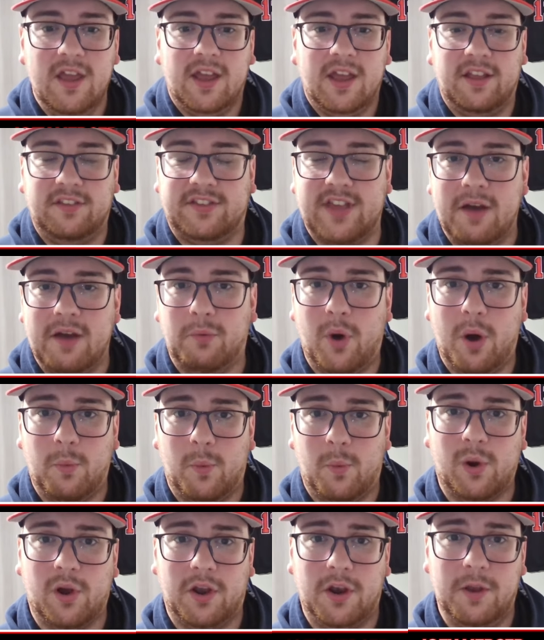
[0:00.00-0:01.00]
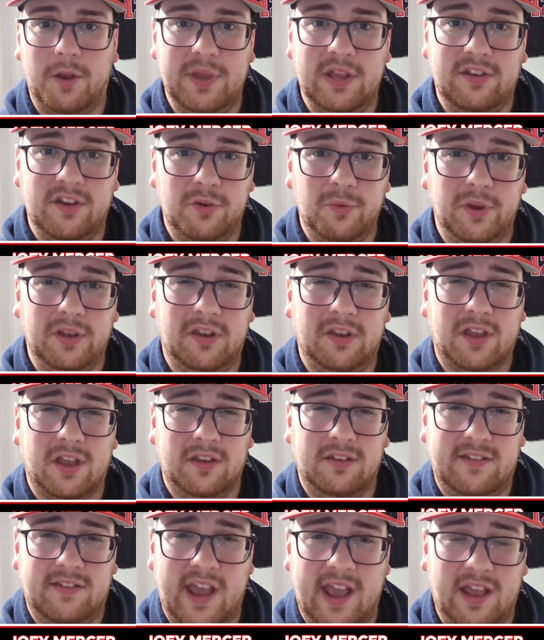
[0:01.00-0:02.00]
Is that what we're going to be doing to
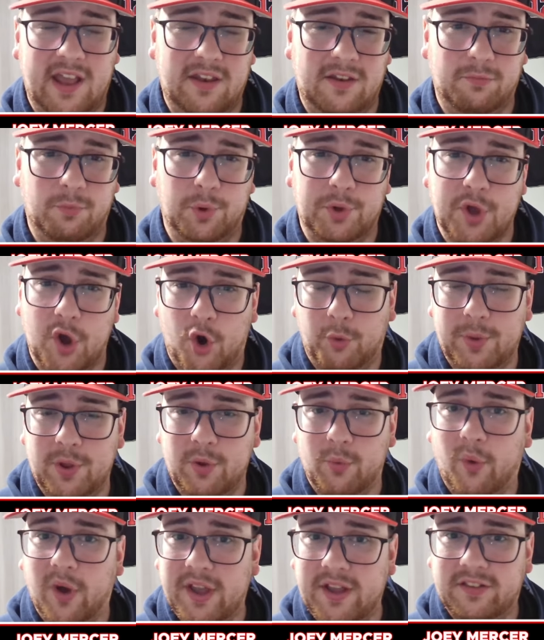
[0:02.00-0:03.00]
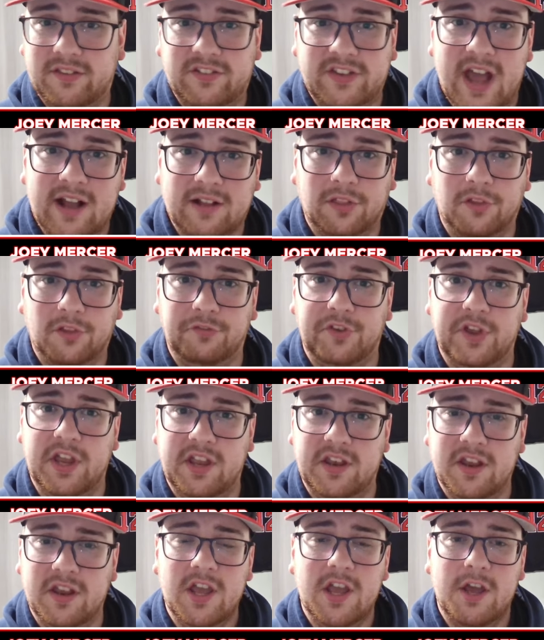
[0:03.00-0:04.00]
contend with Coby White, Zach
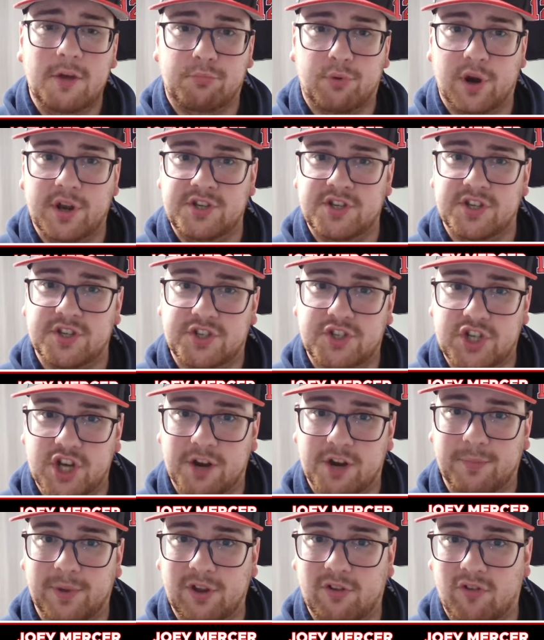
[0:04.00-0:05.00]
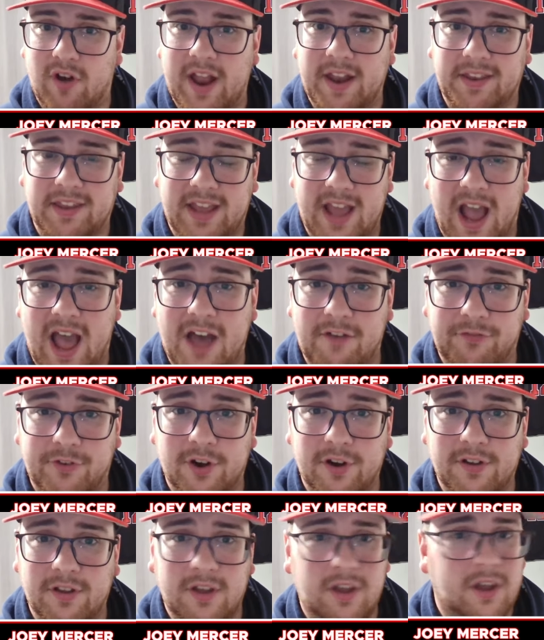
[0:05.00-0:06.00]
LaVine, Bridges, Jerami Grant, and
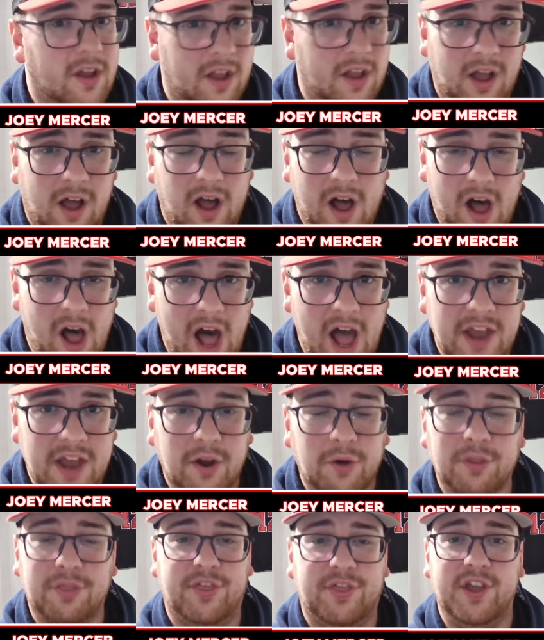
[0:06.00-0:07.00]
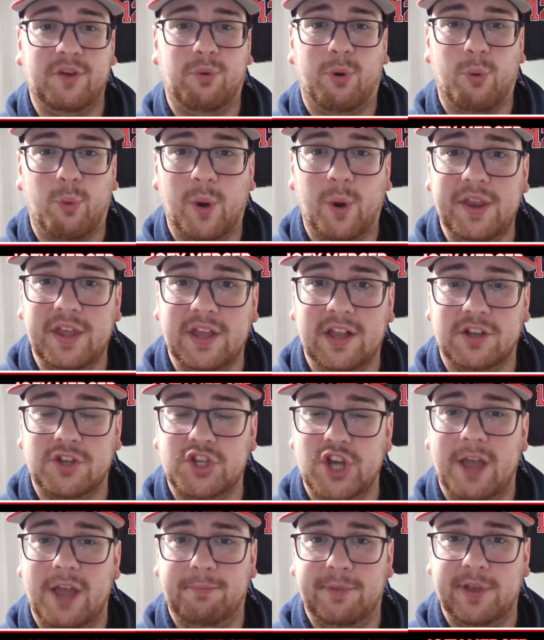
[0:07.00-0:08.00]
Gafford? I don't think we're winning a
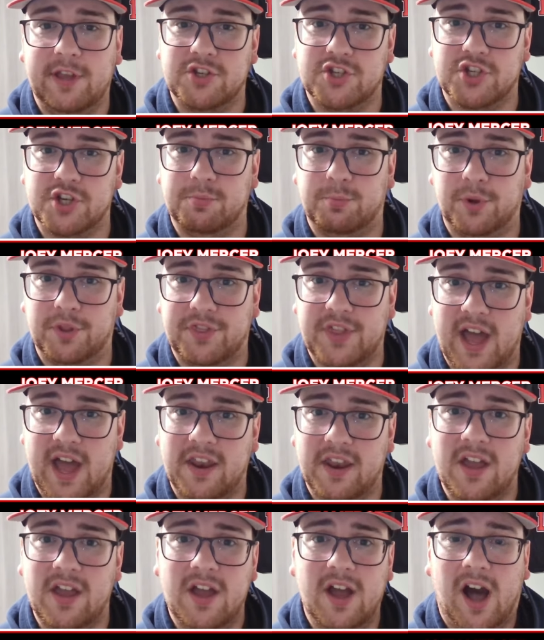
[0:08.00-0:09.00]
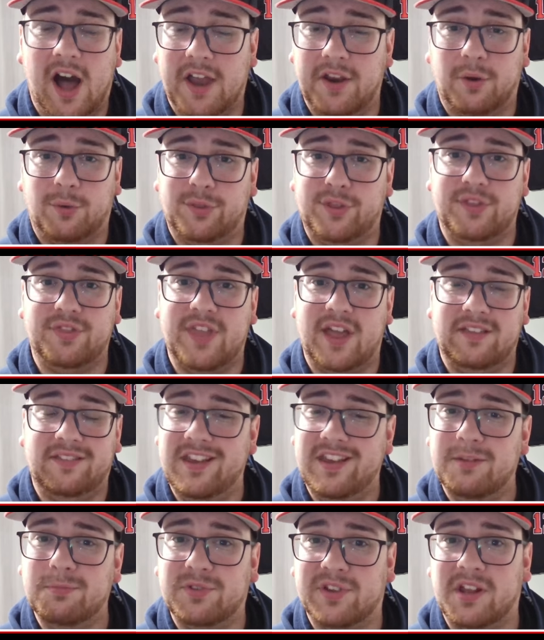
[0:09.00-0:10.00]
championship with that. I don't think that
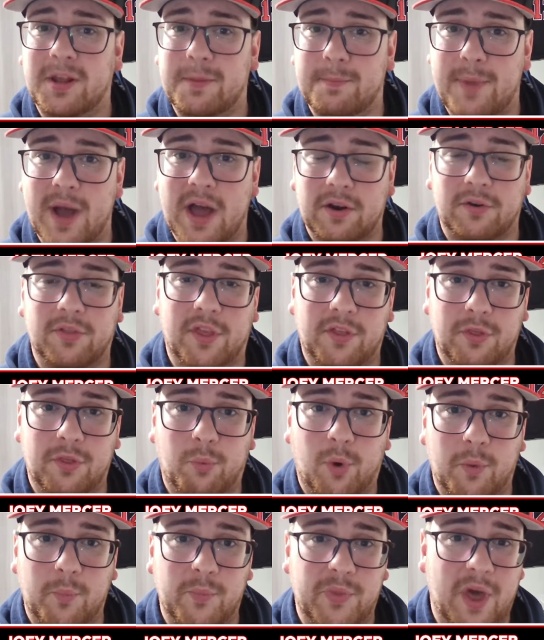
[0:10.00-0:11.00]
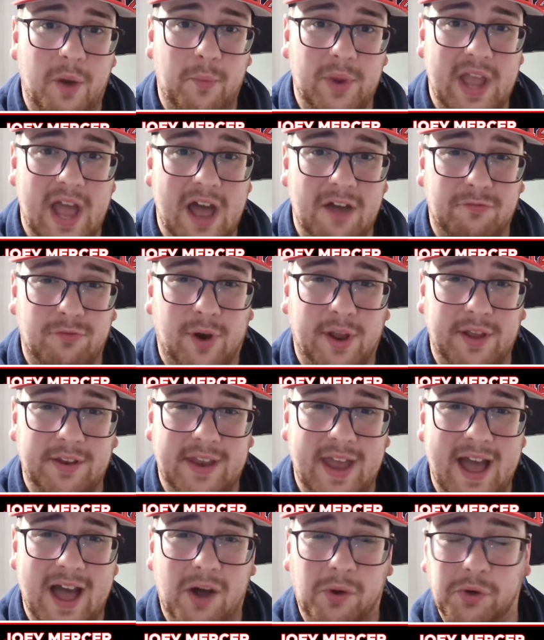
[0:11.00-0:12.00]
team's any better than the one that we have right
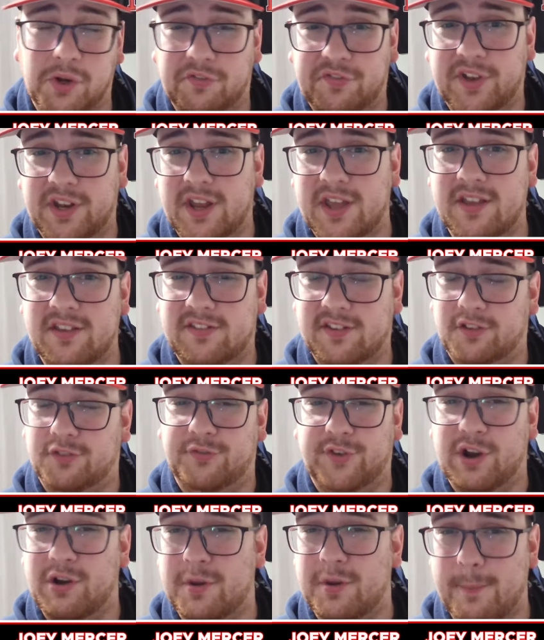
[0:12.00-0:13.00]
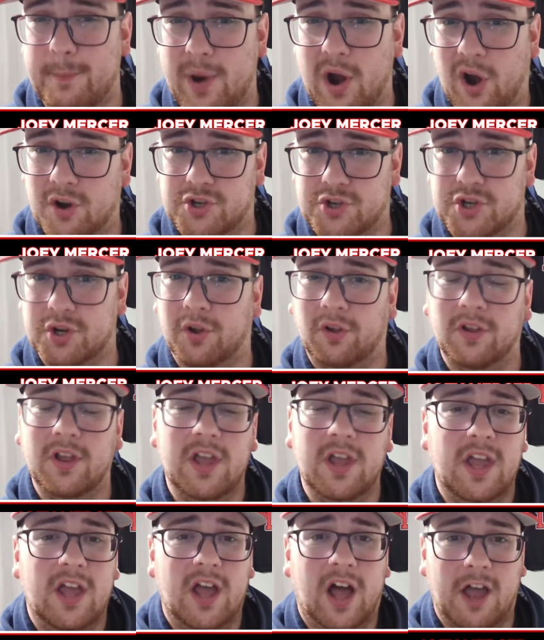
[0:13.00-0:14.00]
now. And if it is, it's very marginal.
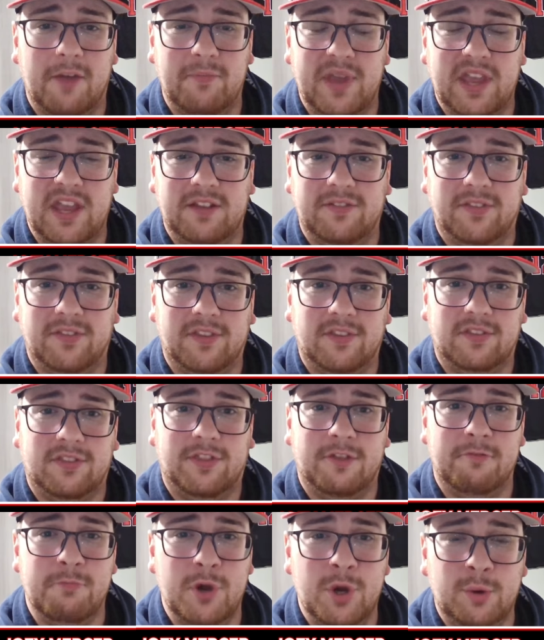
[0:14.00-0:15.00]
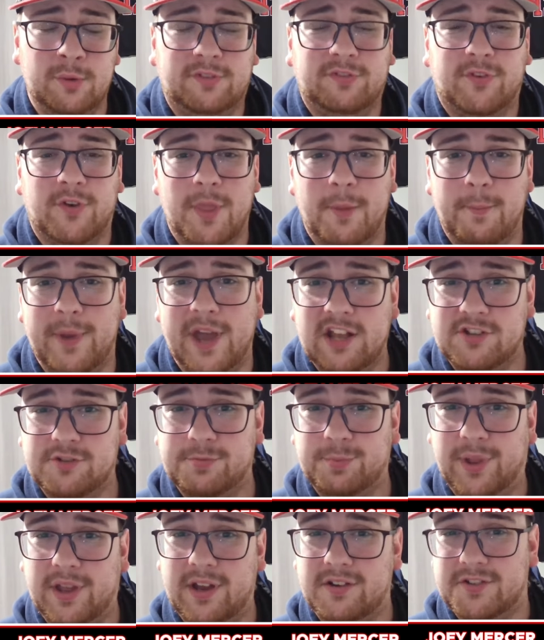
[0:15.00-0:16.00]
I mean, the moves for the bench
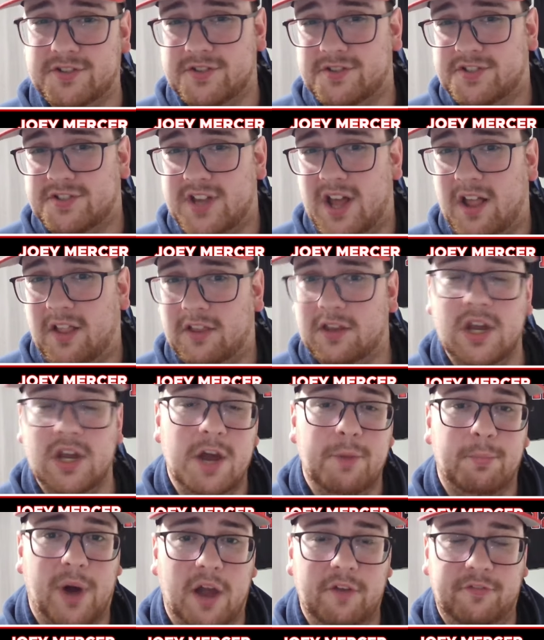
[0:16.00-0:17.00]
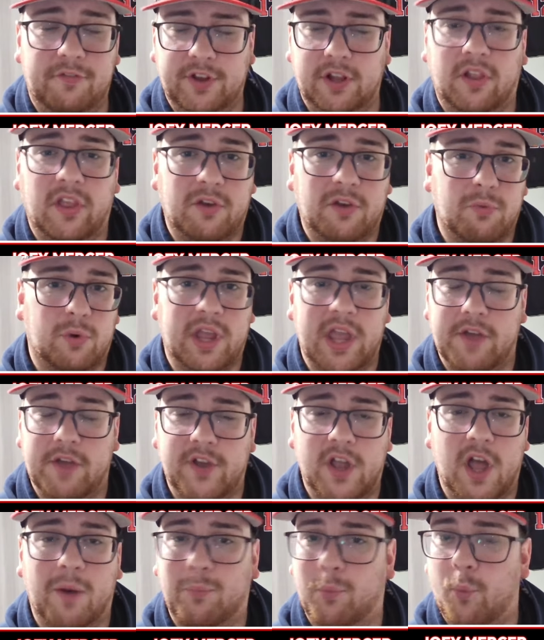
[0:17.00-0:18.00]
players are solid, but I feel like we're
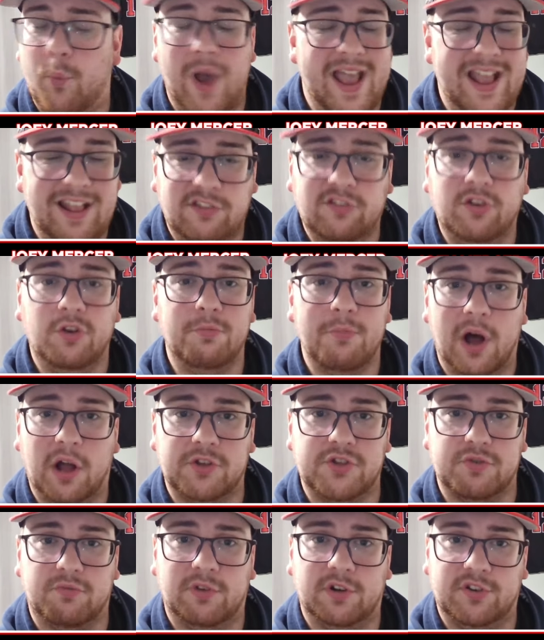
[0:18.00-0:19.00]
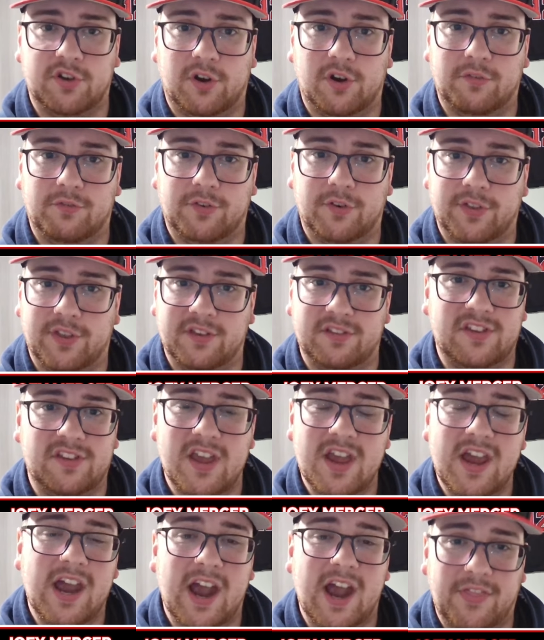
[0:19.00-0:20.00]
giving up way too much in return for this.
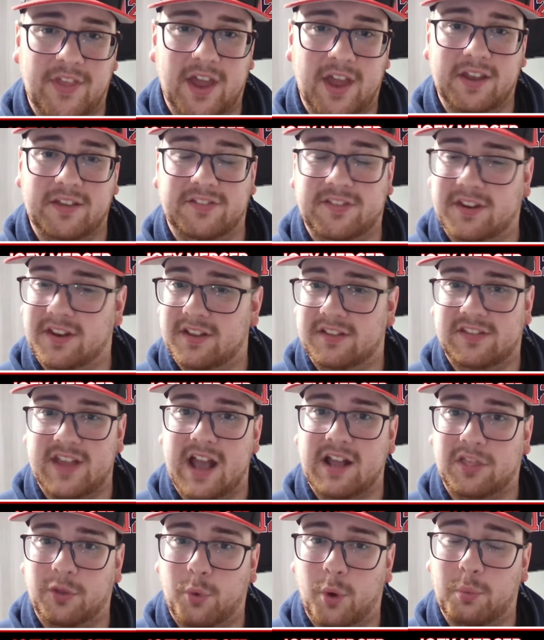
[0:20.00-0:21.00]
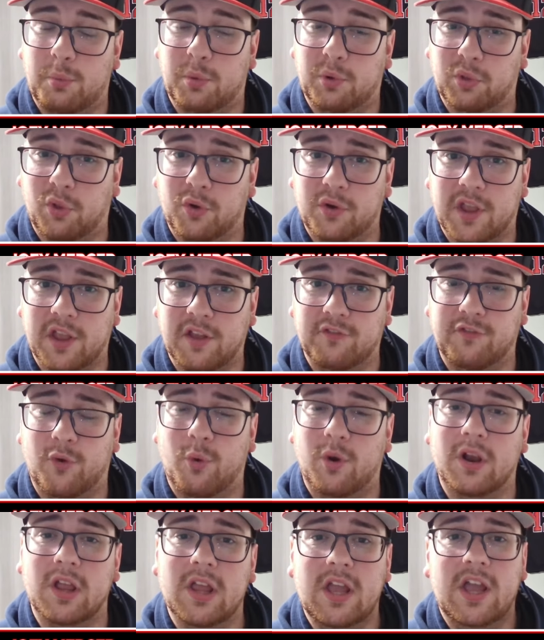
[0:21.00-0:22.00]
And that isn't exactly what we're looking
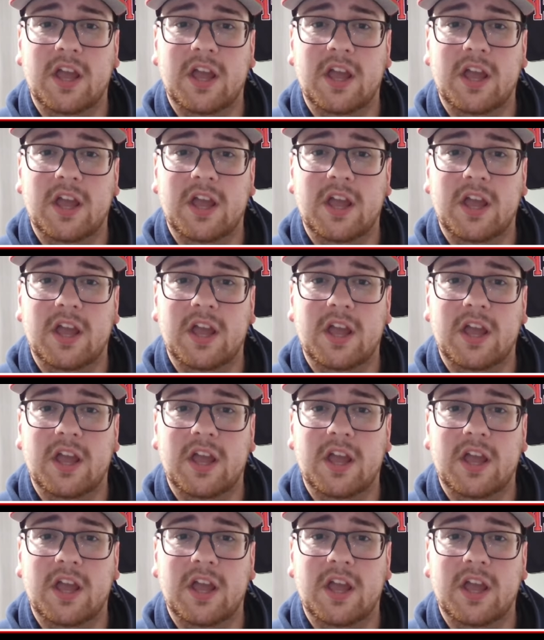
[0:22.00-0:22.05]
for.